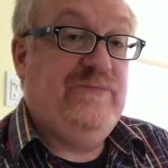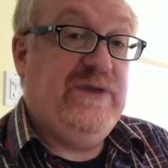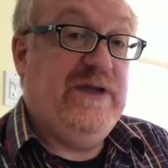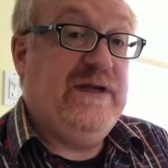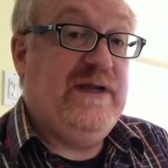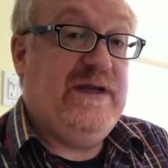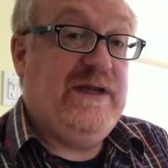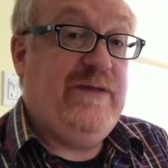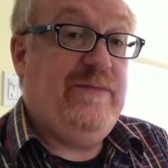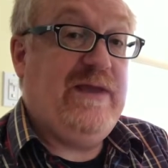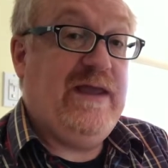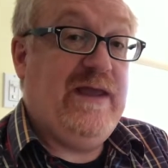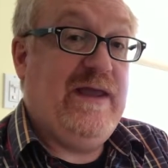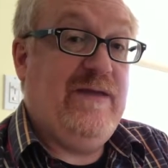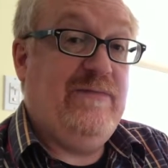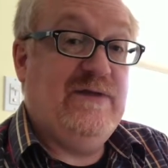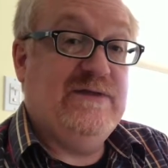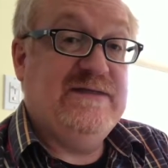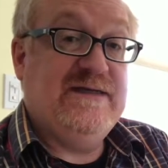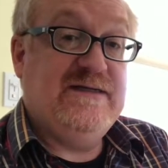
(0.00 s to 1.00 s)
You need to be
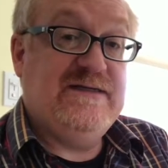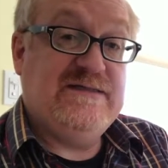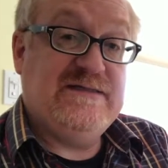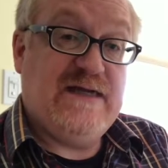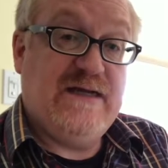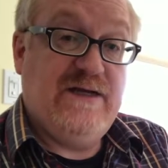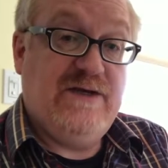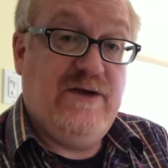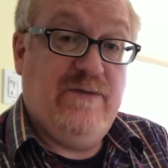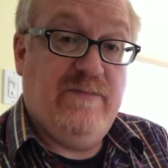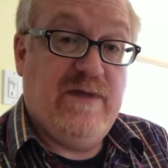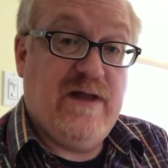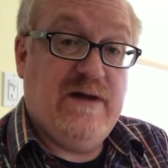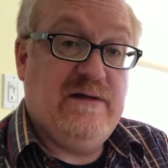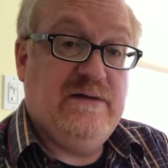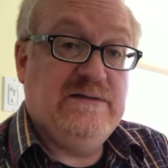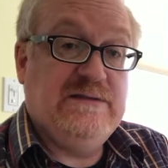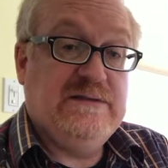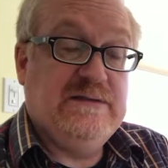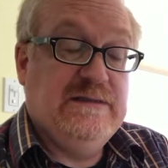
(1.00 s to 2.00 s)
able to design your
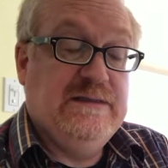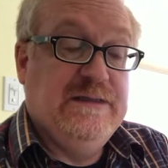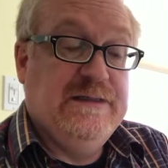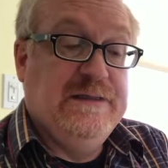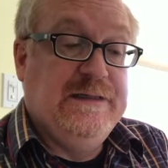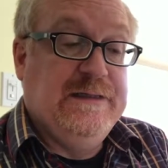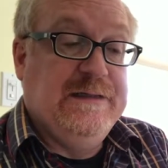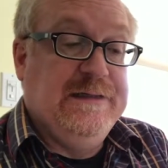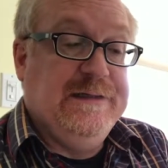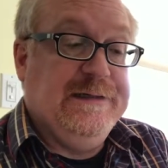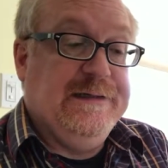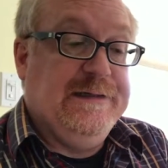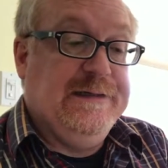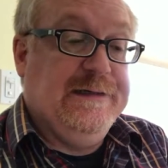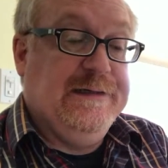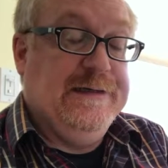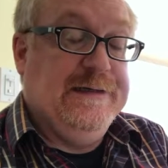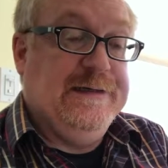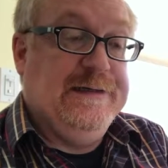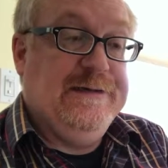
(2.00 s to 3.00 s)
models.
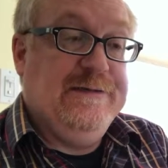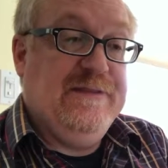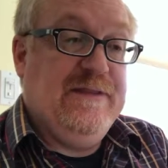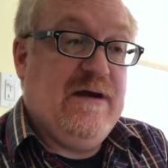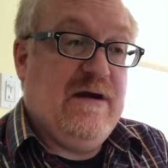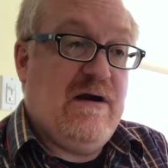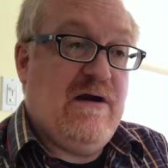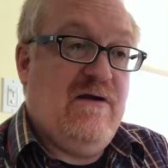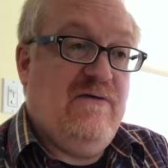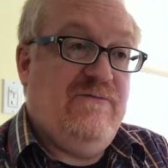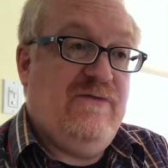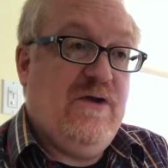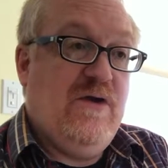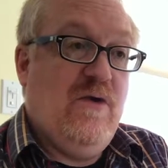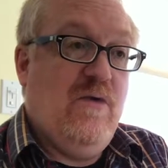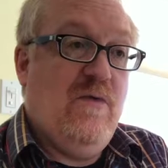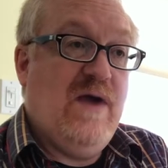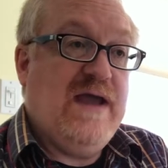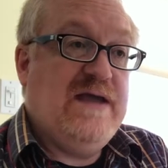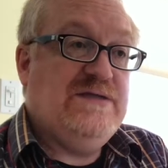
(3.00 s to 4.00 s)
There are a
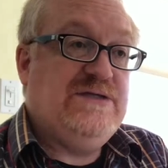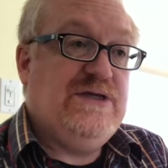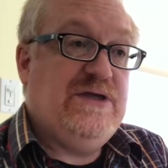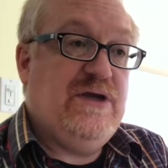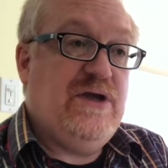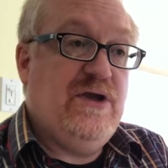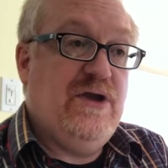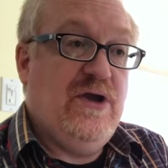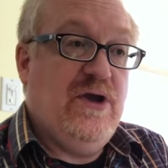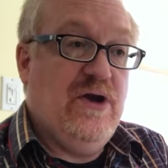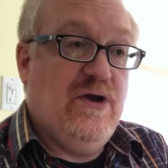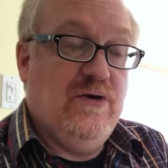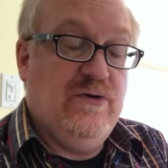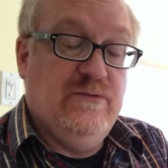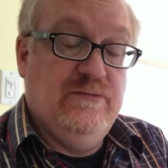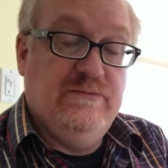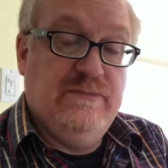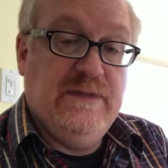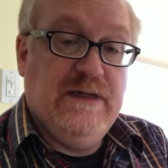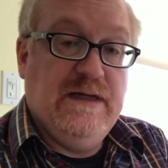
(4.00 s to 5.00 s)
few ways you can go.
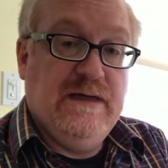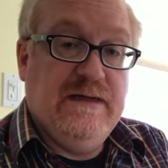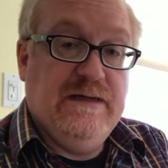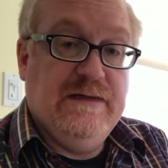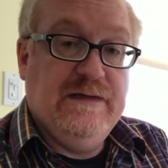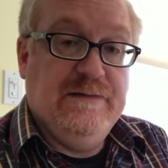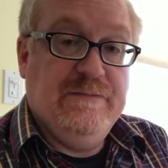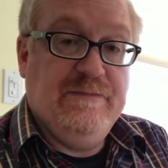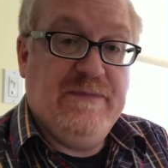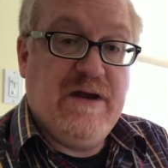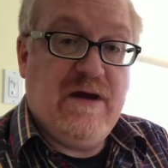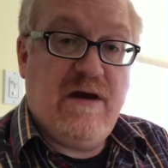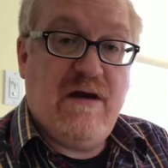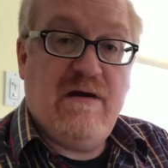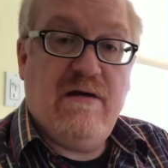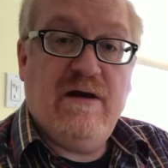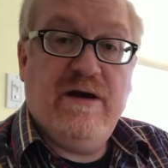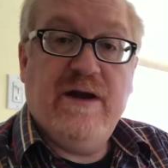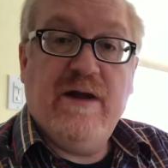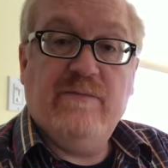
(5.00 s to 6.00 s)
There
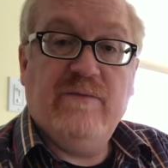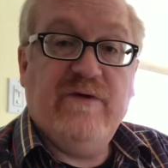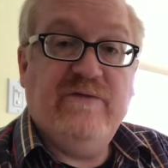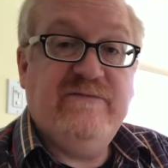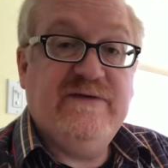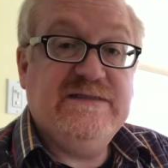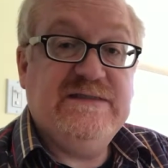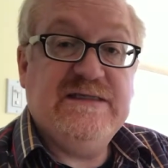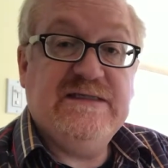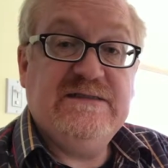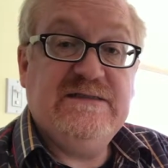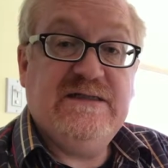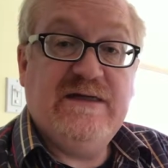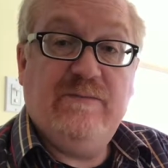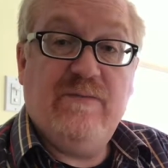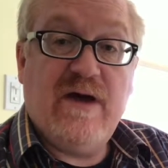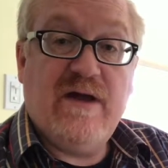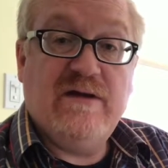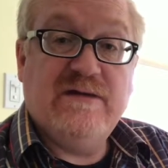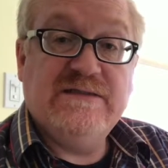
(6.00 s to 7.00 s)
are a number of
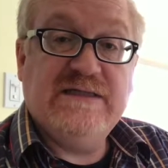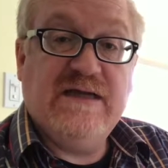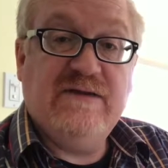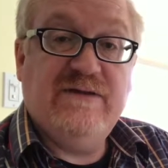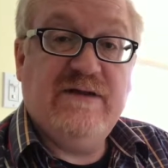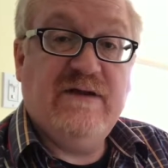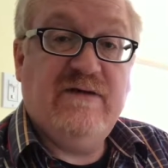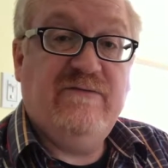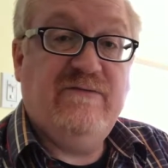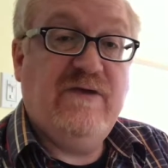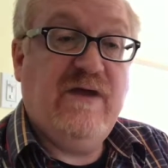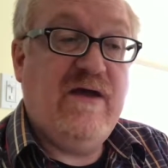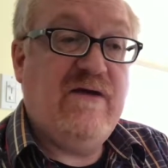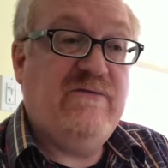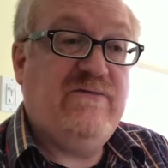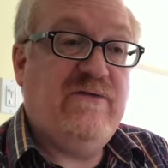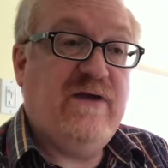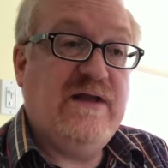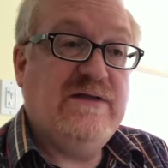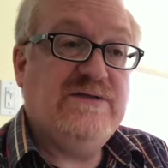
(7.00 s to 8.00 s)
existing models out there if you
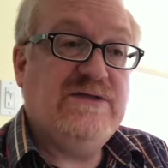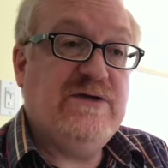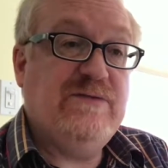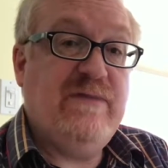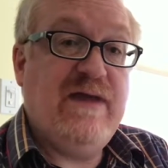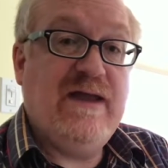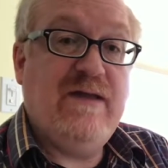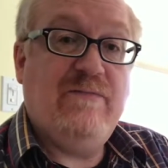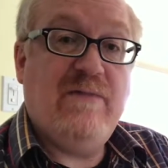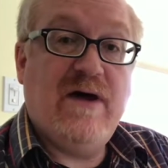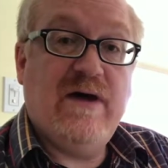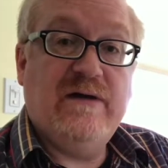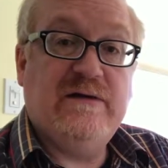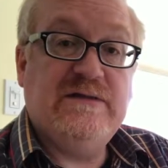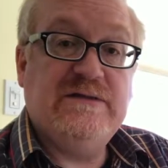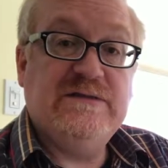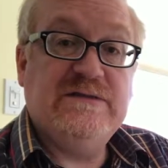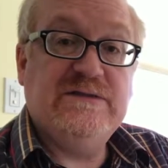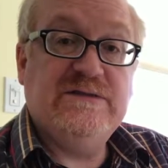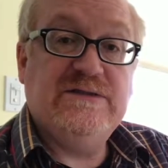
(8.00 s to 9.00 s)
have friends who make
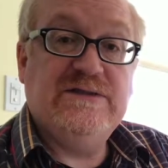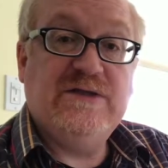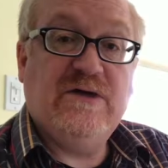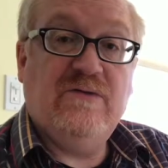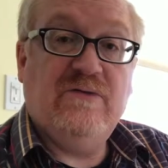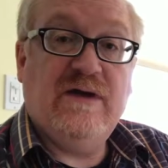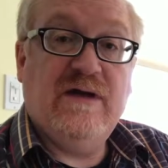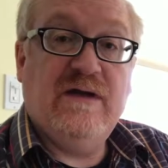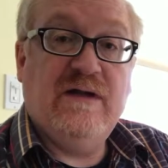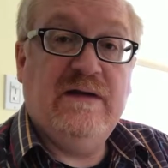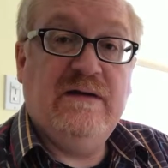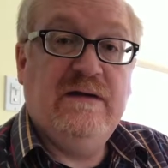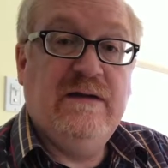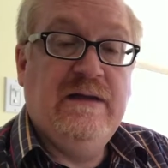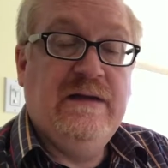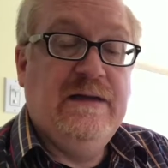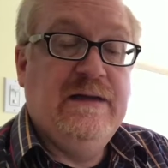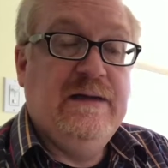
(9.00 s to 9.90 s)
models and so on.